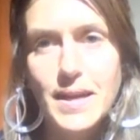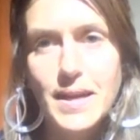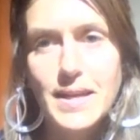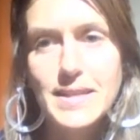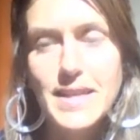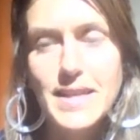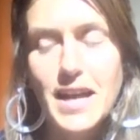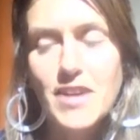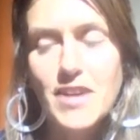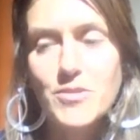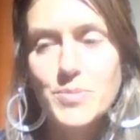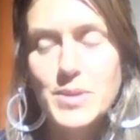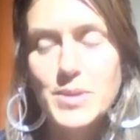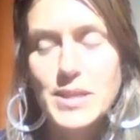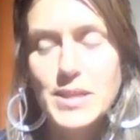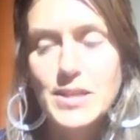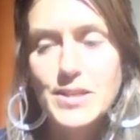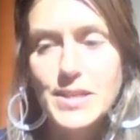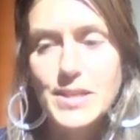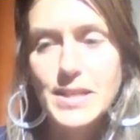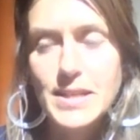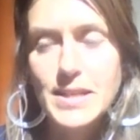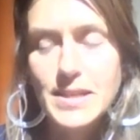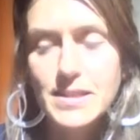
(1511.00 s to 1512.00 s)
Yeah, I've been
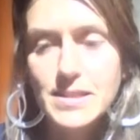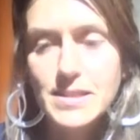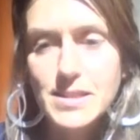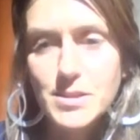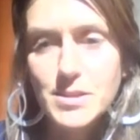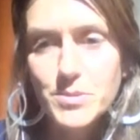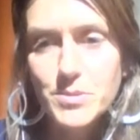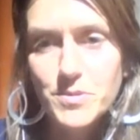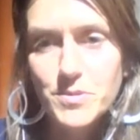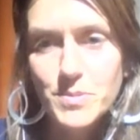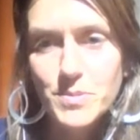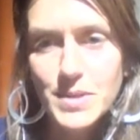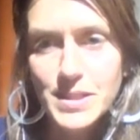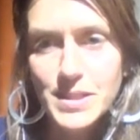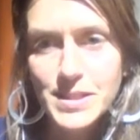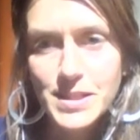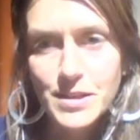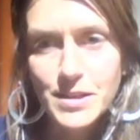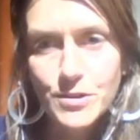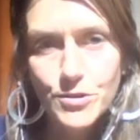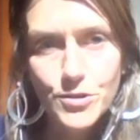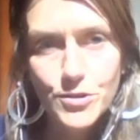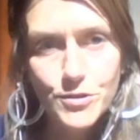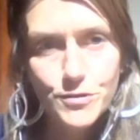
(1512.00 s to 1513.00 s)
looking at some of
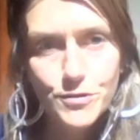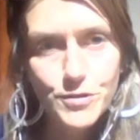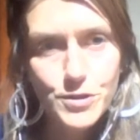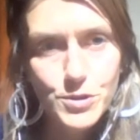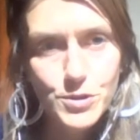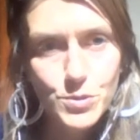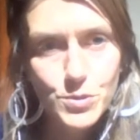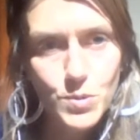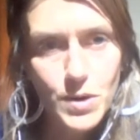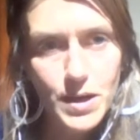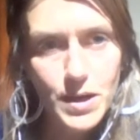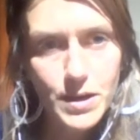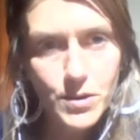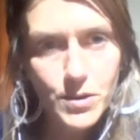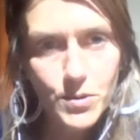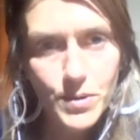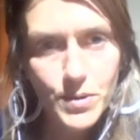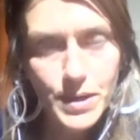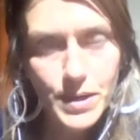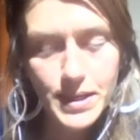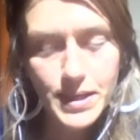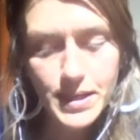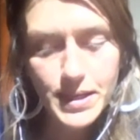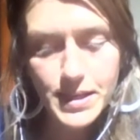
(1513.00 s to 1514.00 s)
Martin Crawford's work where
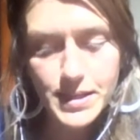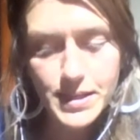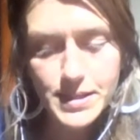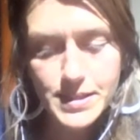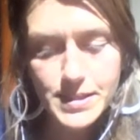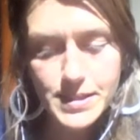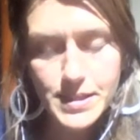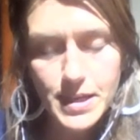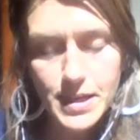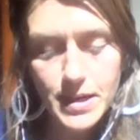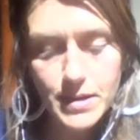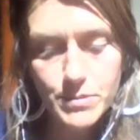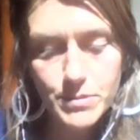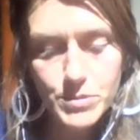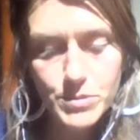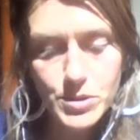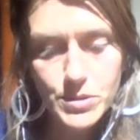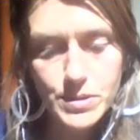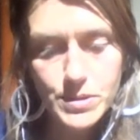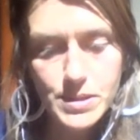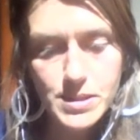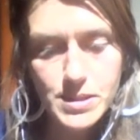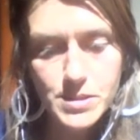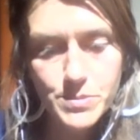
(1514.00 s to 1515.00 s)
he's
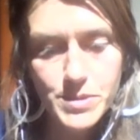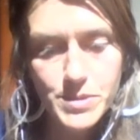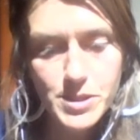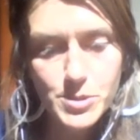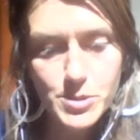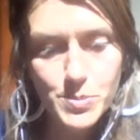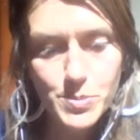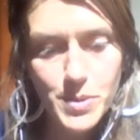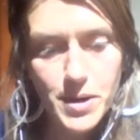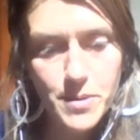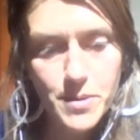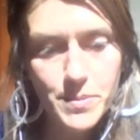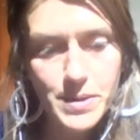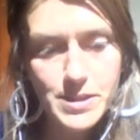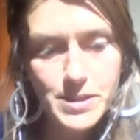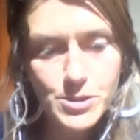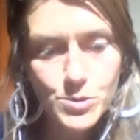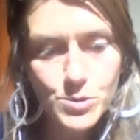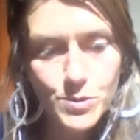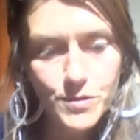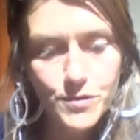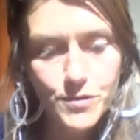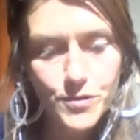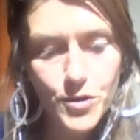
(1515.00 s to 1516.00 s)
doing some experiments
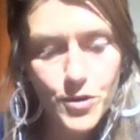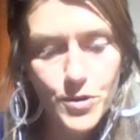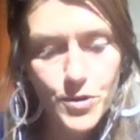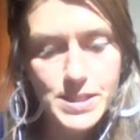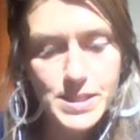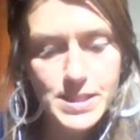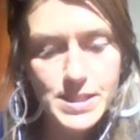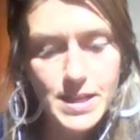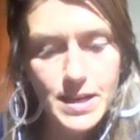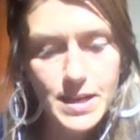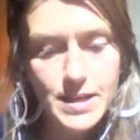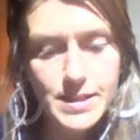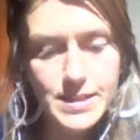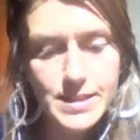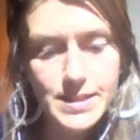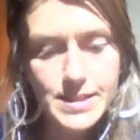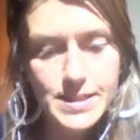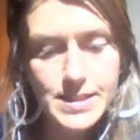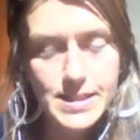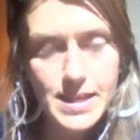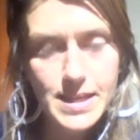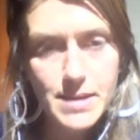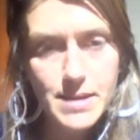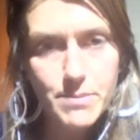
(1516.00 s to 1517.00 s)
with forest
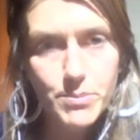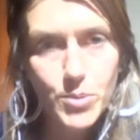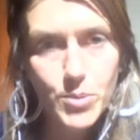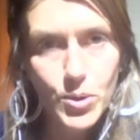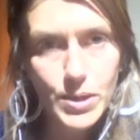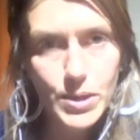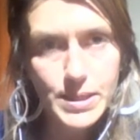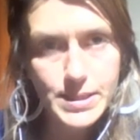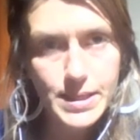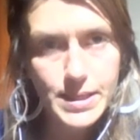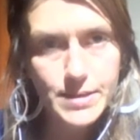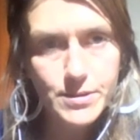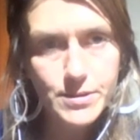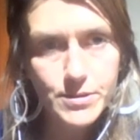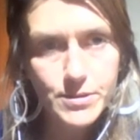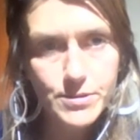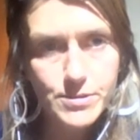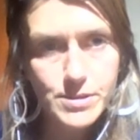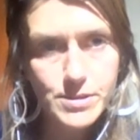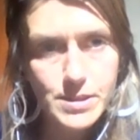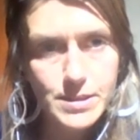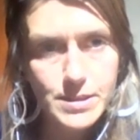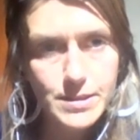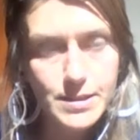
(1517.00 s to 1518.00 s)
gardens in polytunnels
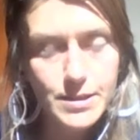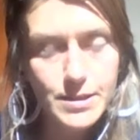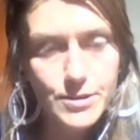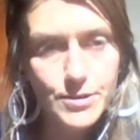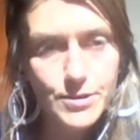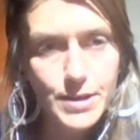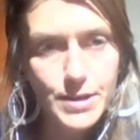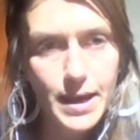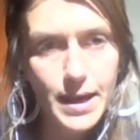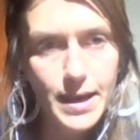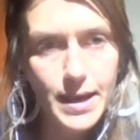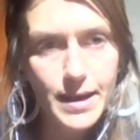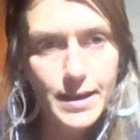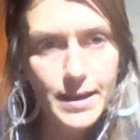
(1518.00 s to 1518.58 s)
in the UK.